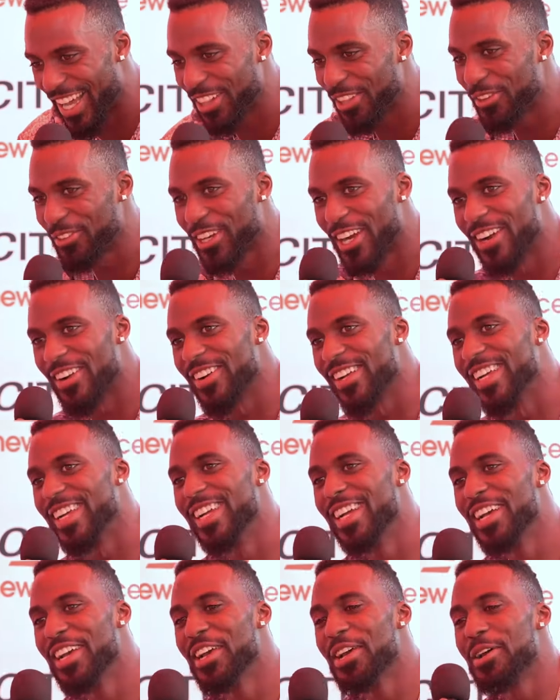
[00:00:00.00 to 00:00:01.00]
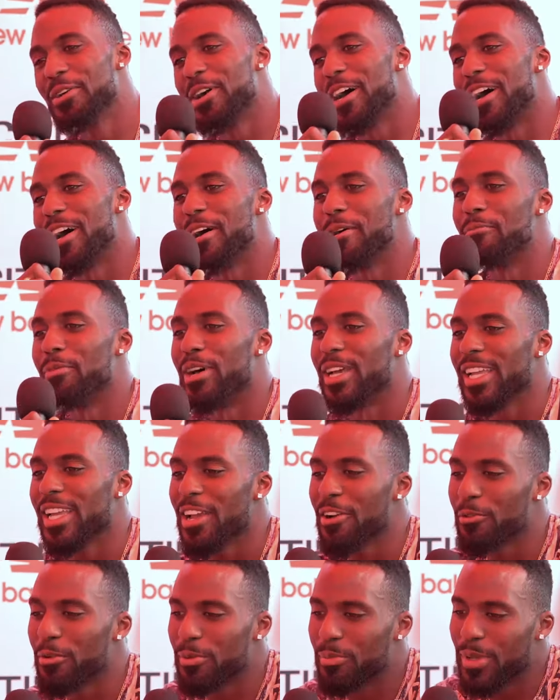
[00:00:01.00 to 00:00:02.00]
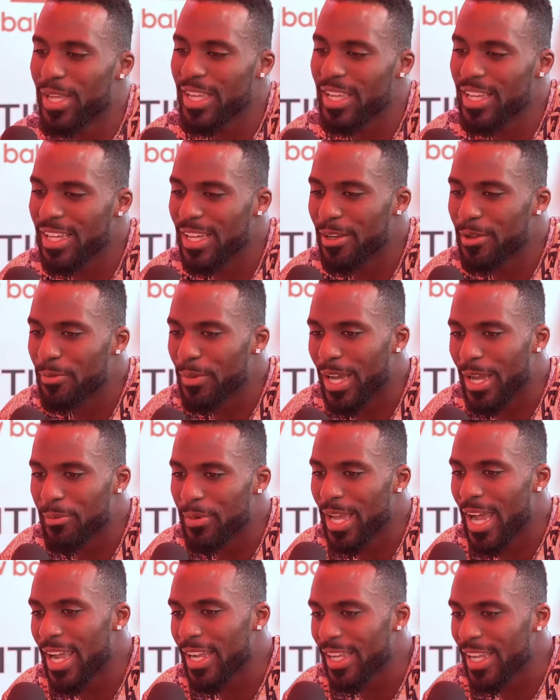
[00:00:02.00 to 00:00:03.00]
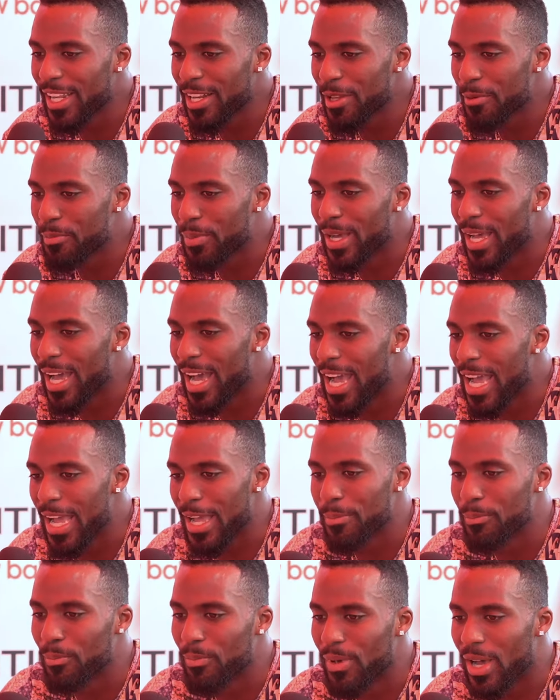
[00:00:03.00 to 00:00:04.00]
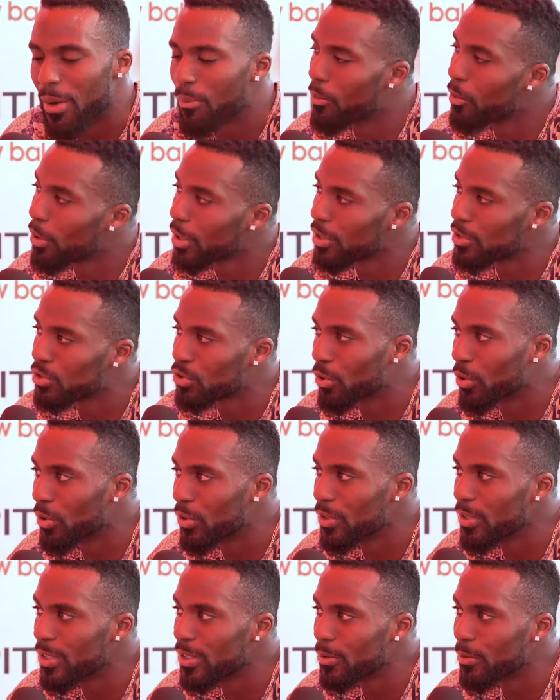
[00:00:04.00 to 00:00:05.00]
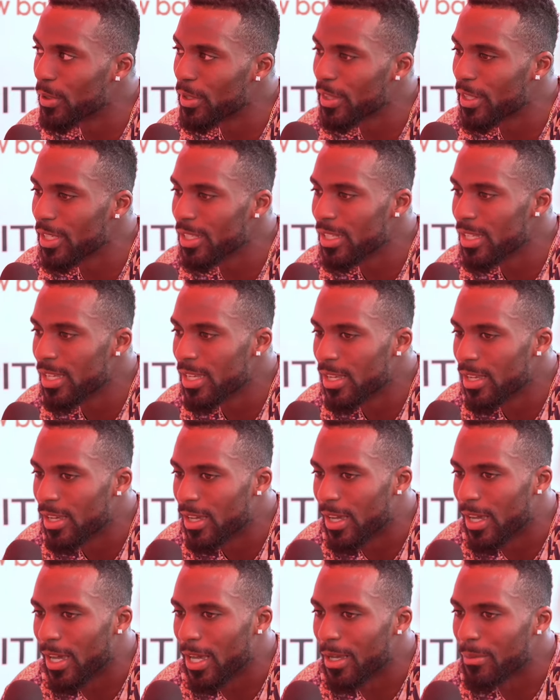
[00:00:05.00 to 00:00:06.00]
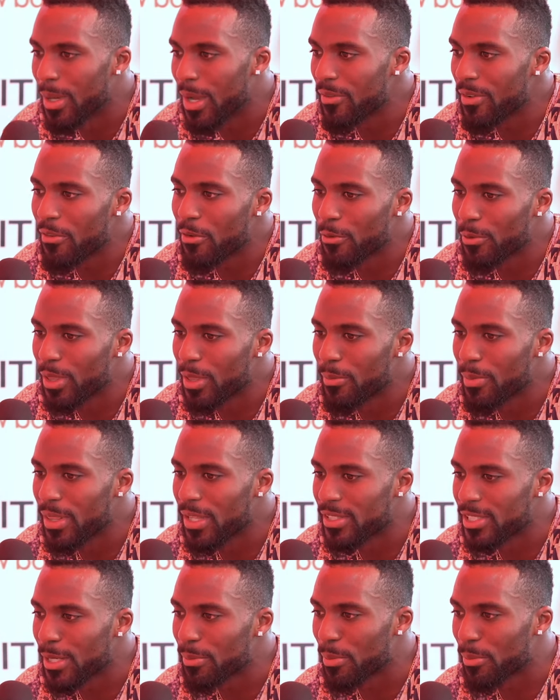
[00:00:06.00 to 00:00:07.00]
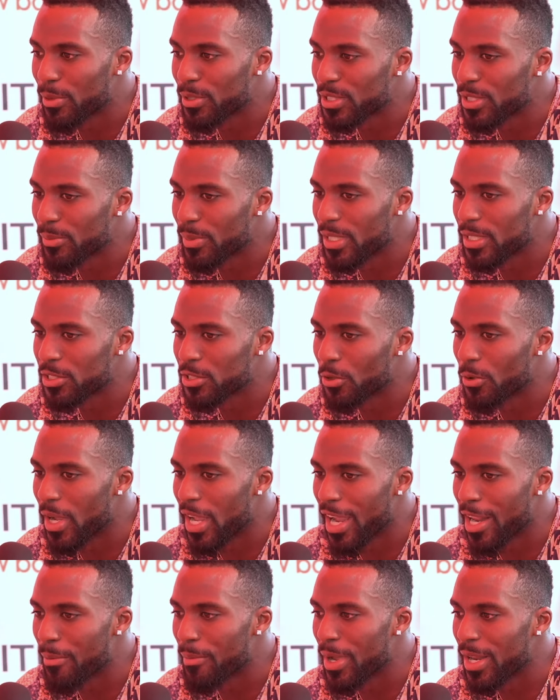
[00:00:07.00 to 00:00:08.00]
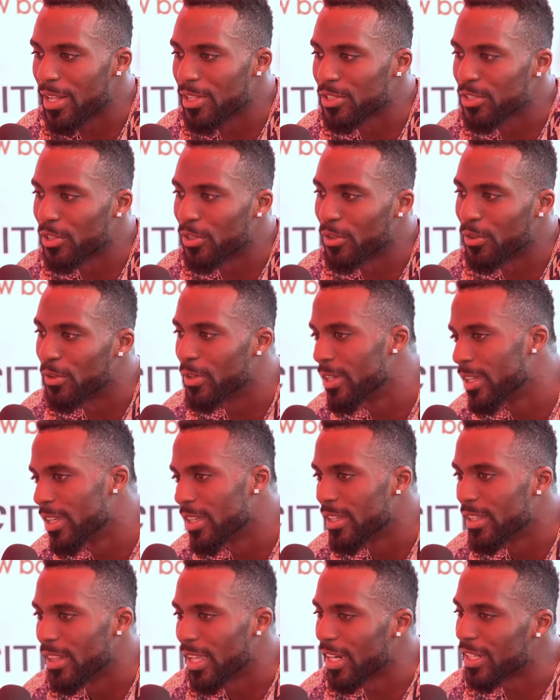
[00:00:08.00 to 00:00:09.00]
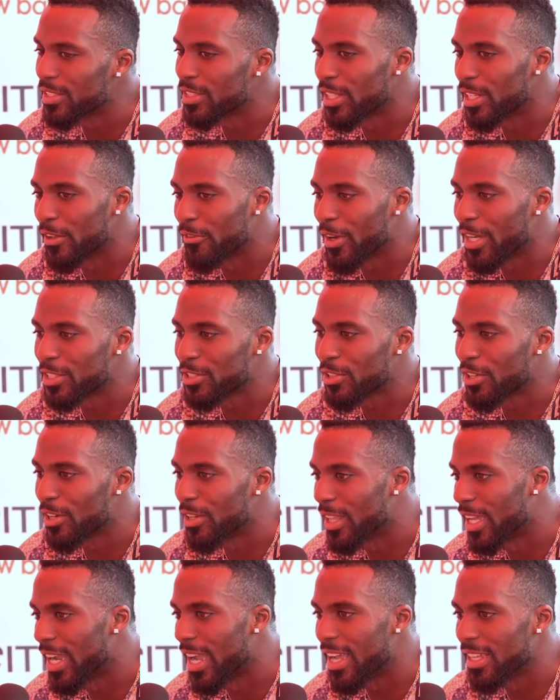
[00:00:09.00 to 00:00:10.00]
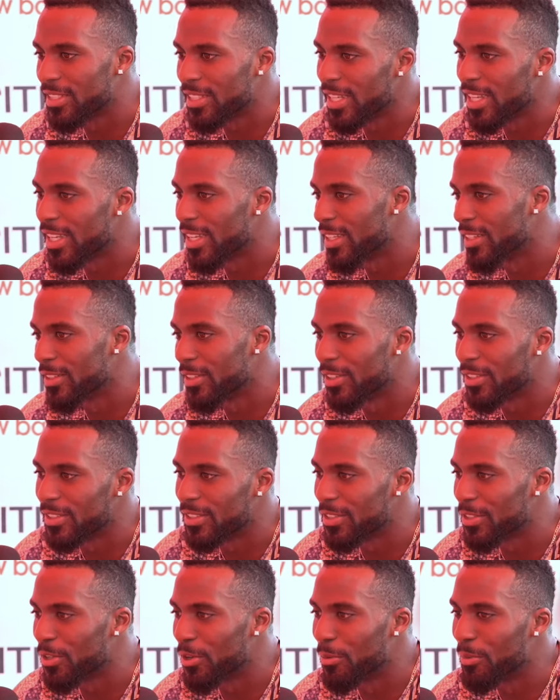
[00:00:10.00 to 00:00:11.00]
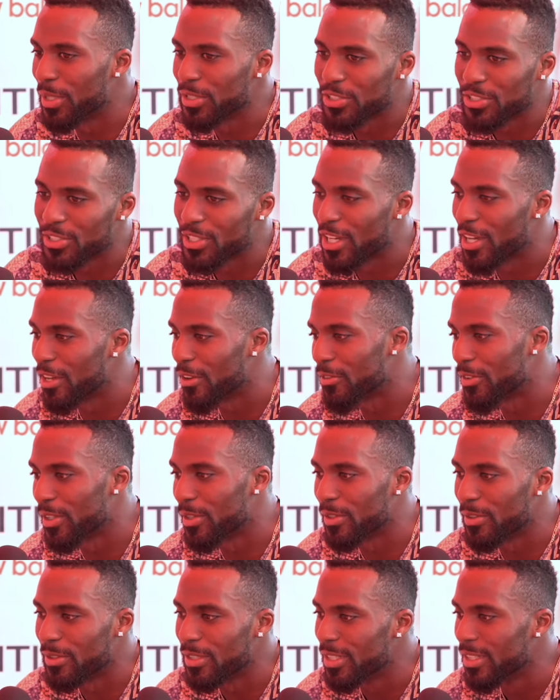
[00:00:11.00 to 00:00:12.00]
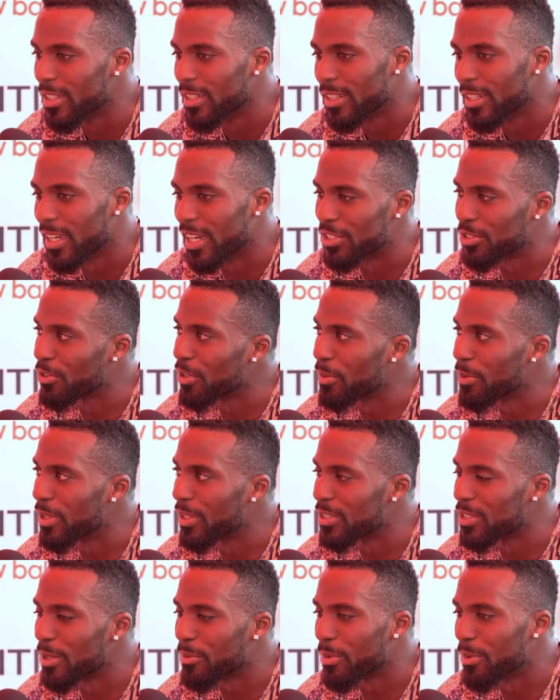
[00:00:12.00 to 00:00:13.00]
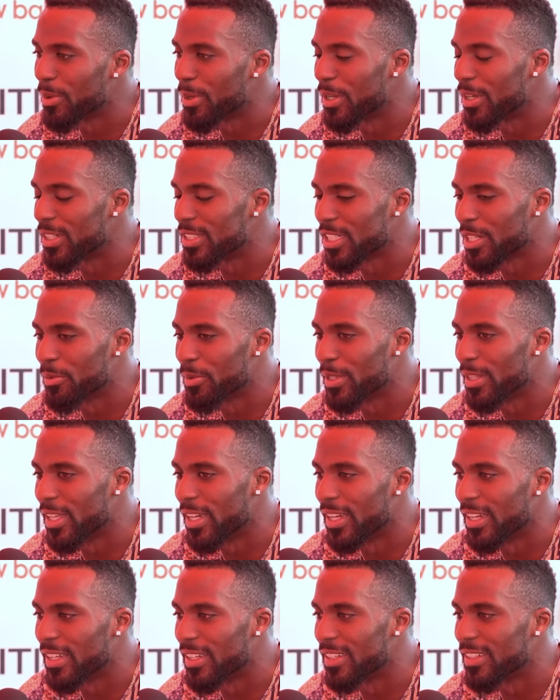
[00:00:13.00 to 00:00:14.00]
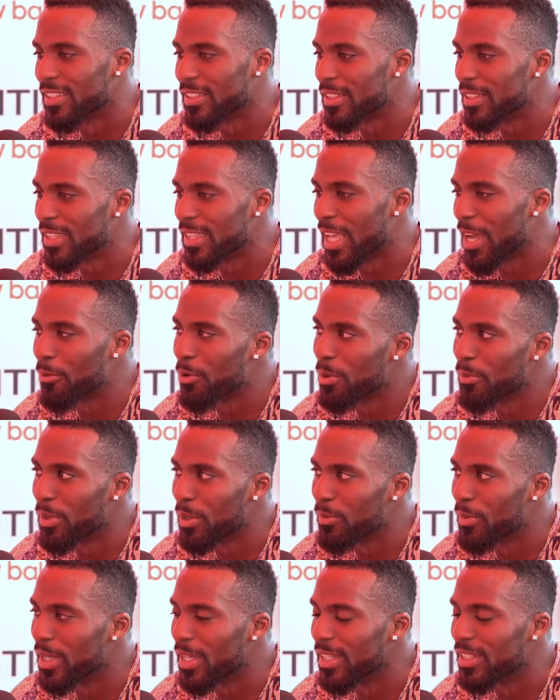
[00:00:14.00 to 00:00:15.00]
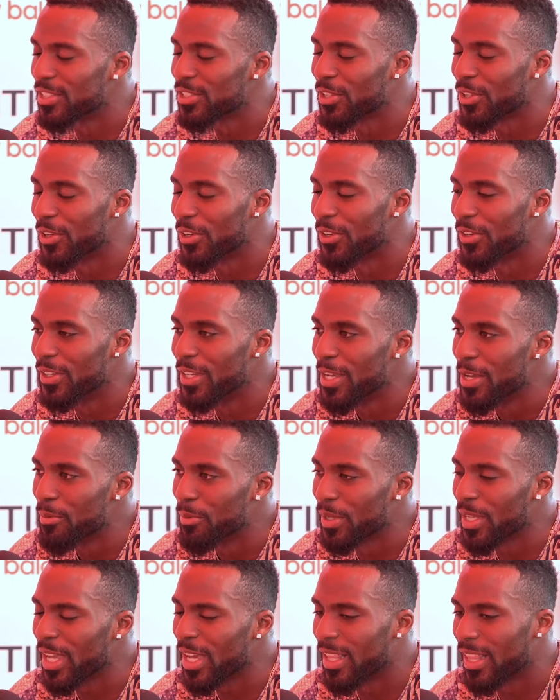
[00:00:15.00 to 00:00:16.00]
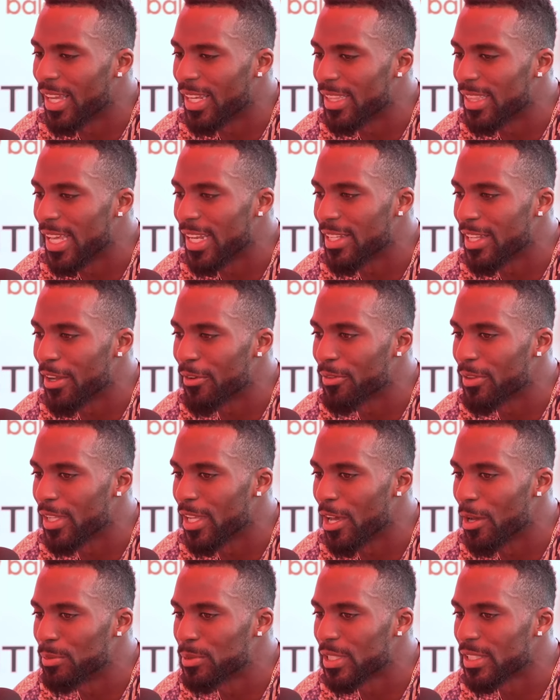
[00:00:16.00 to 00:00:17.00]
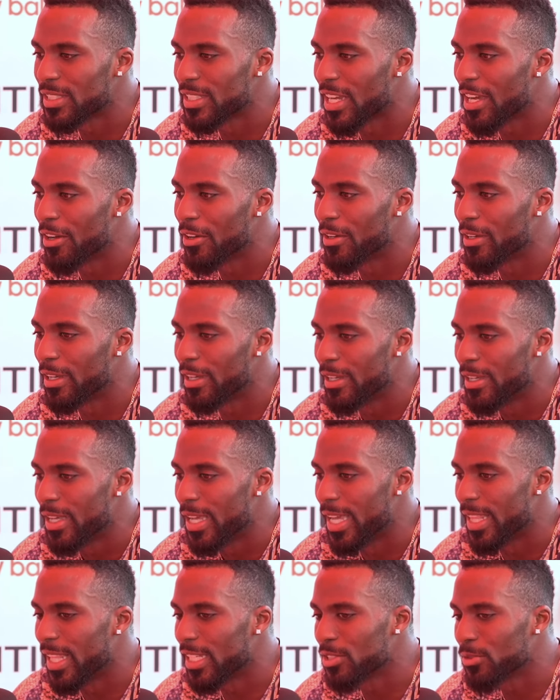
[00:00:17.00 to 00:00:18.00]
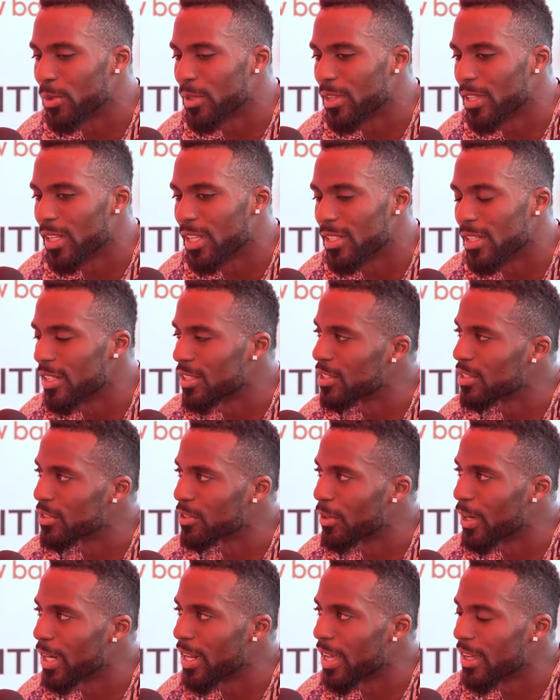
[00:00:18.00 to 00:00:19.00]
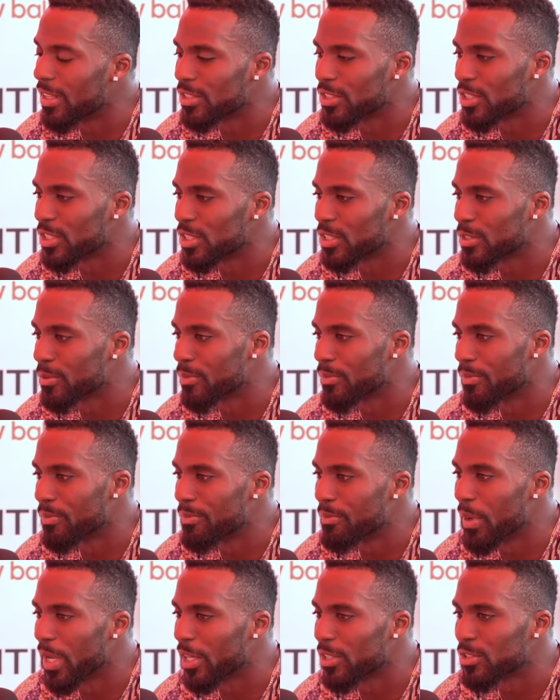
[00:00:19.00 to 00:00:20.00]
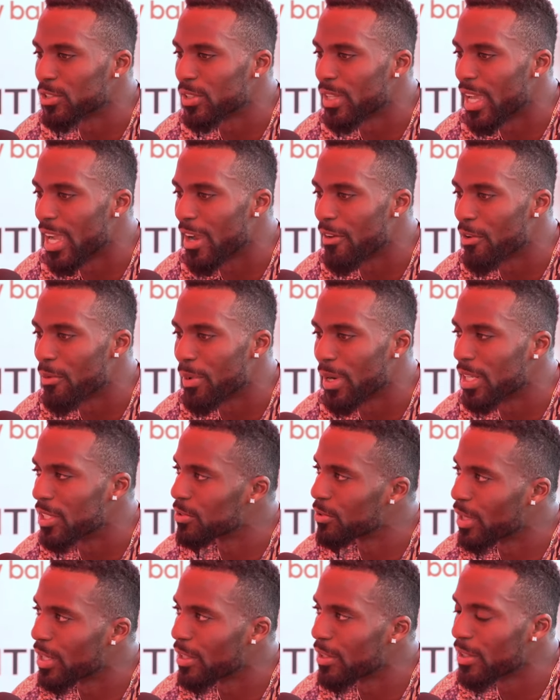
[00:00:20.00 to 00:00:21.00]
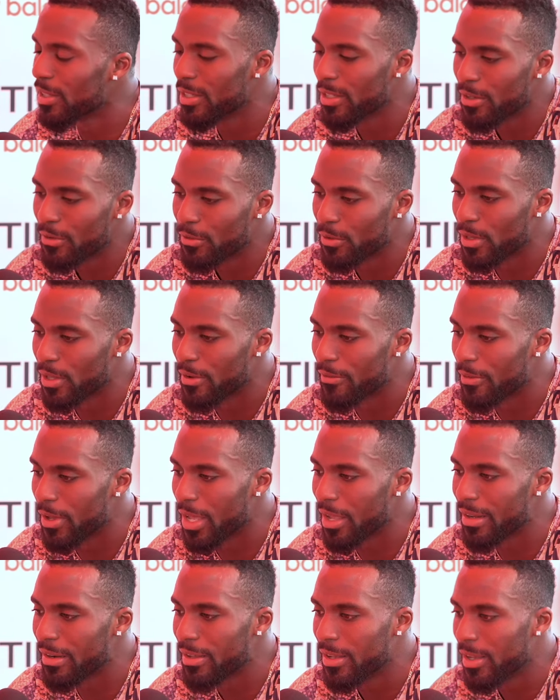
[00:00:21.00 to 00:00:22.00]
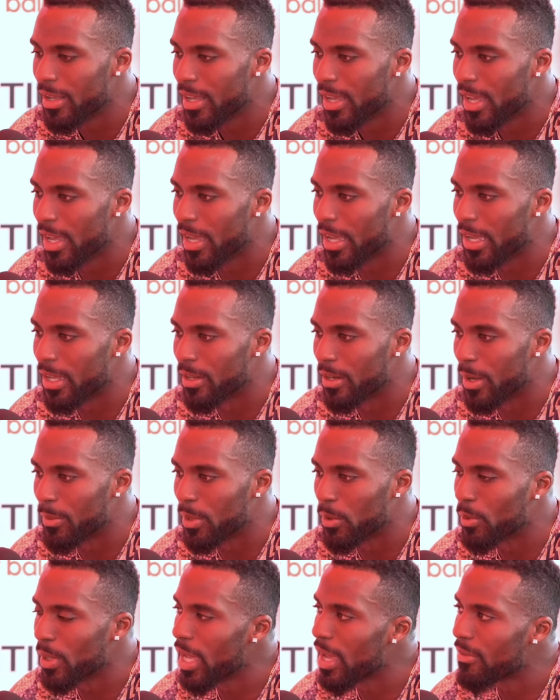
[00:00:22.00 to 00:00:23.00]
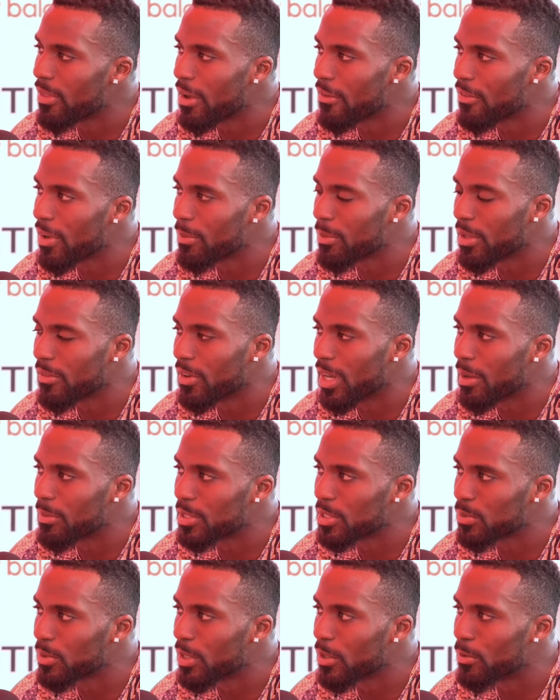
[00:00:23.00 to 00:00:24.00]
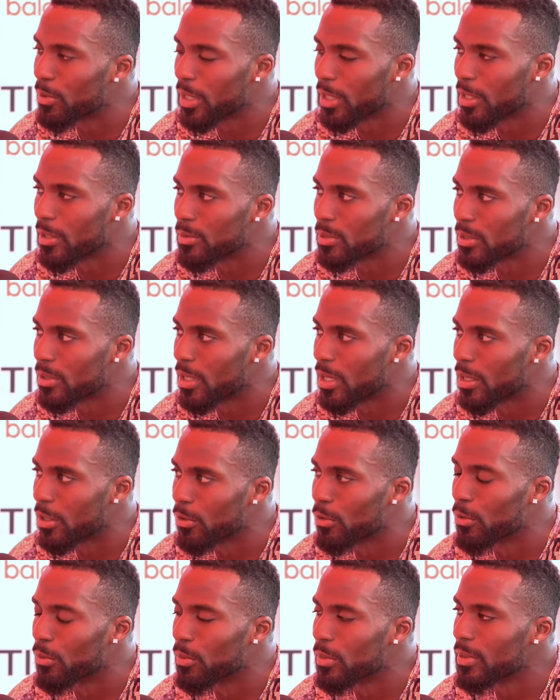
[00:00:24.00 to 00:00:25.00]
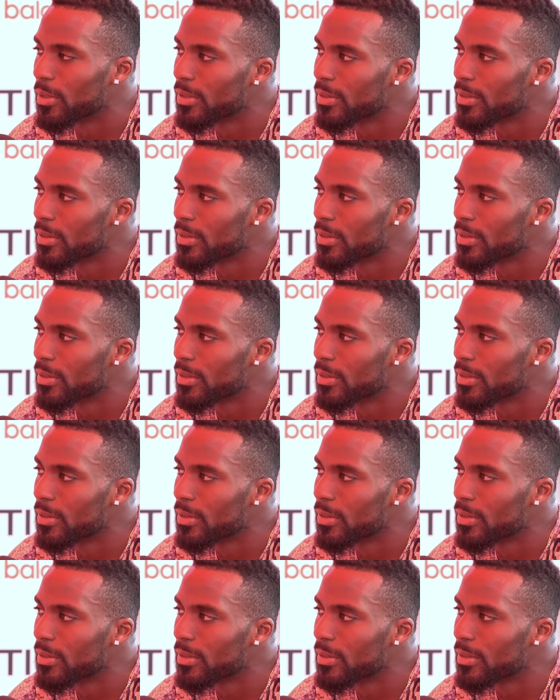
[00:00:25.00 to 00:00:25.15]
I love Kyree, um, but yeah, with me, um, I mean, I get it, but I'm I'm more controlled mm. with it. Um, I've never really been the type of person to be so animated. So, like I said, if I started like saying uh, you know a bunch of stuff and kind of screaming on top yeah, of my lungs, yeah. I'd be like, that wouldn't be me. So, yeah, yeah, but yeah, like that definitely helps us out, and that's the one thing that Dennis is great at is just mm. making sure that everybody's ready for the event. And I mean, we have that family vibe as well when it comes to our group.